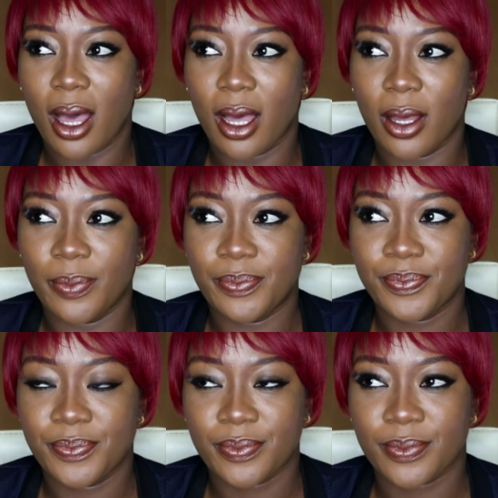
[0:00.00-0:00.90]

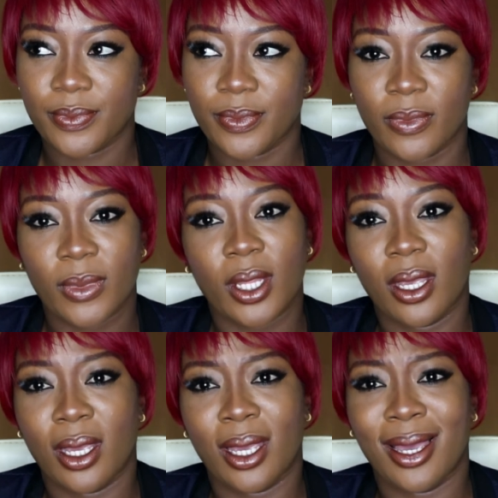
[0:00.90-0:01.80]
Um,
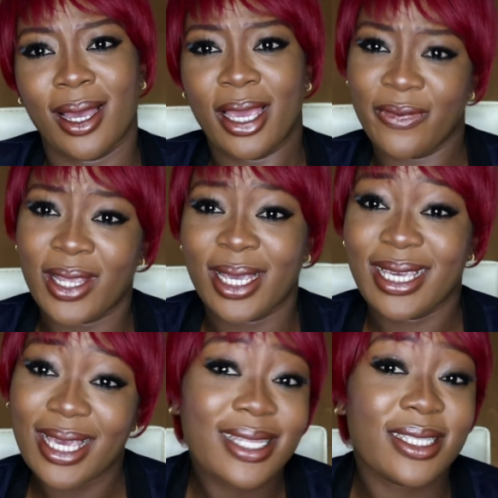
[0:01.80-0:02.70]
if there are
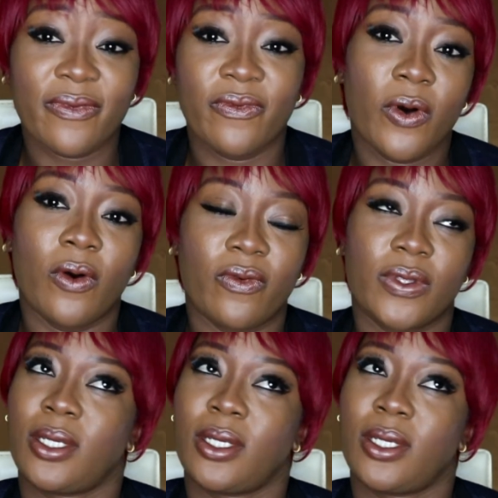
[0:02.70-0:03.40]
kids involved